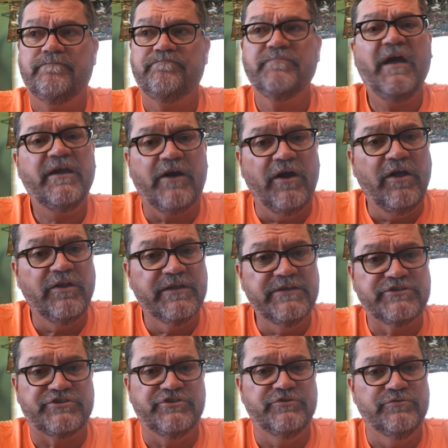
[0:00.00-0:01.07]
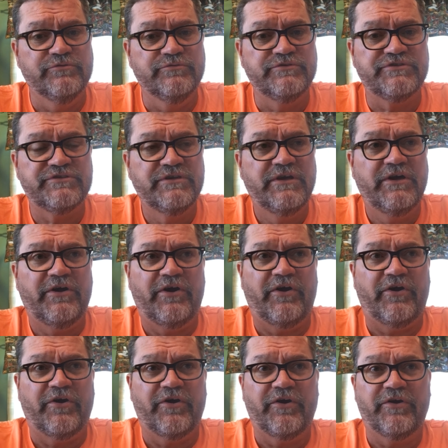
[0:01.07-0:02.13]
Not all issues
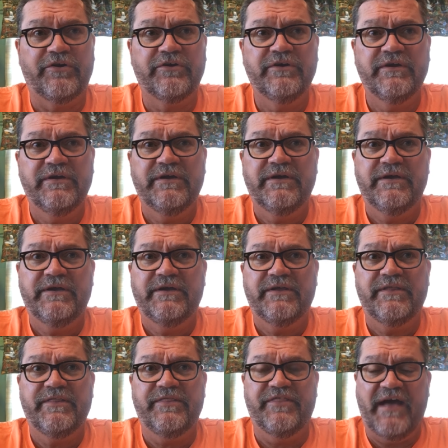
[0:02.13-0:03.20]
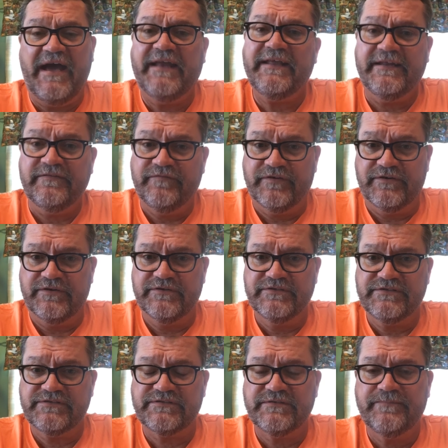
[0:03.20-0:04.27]
are that
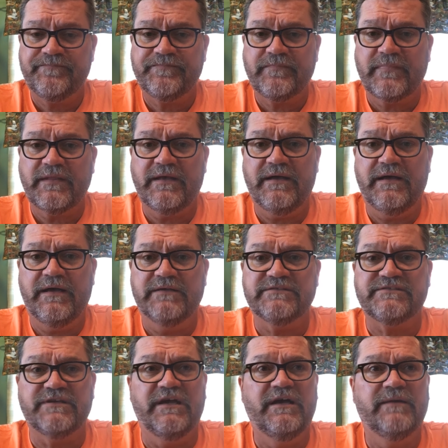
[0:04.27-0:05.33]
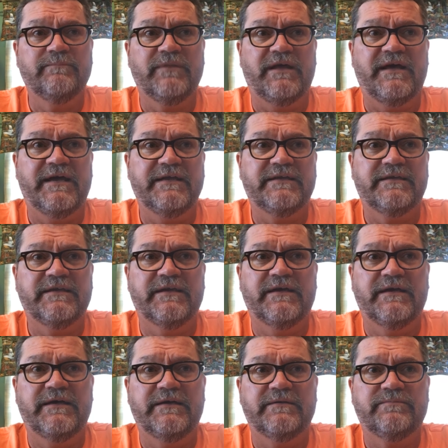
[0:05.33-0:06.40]
adverse. Some, like
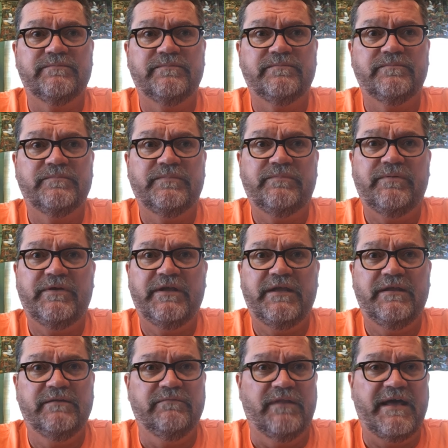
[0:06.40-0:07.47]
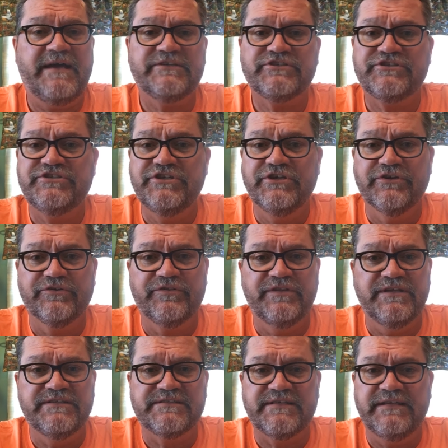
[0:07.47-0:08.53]
last year,
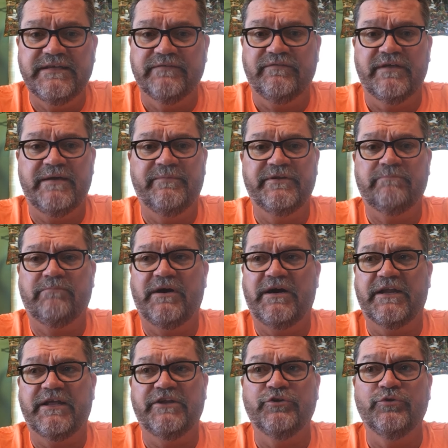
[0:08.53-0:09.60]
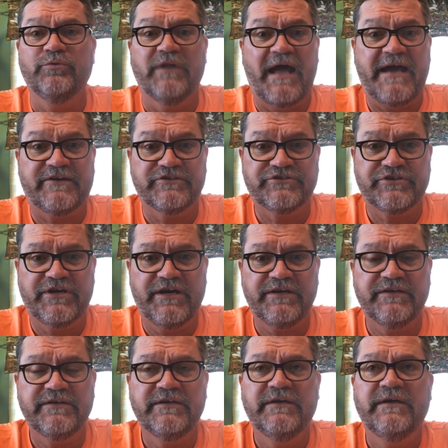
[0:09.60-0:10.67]
the city of Lebanon bought a new ladder
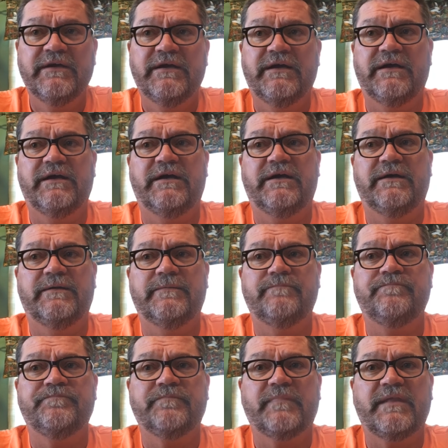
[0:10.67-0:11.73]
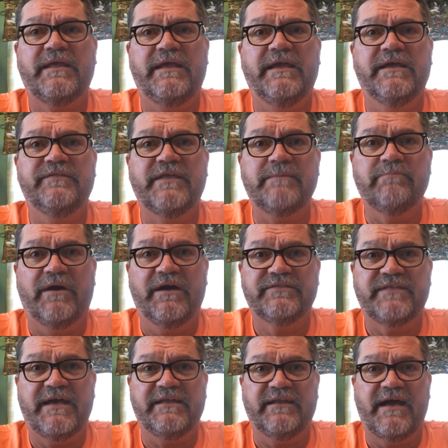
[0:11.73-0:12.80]
truck, and they bought
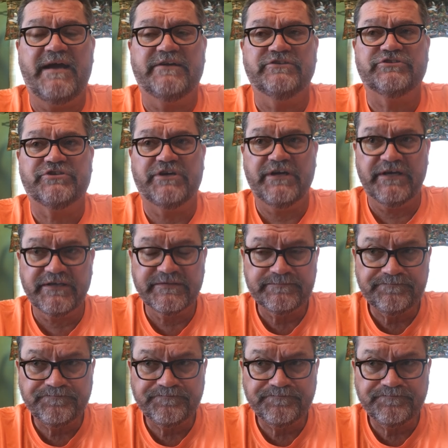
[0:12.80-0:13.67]
that ladder truck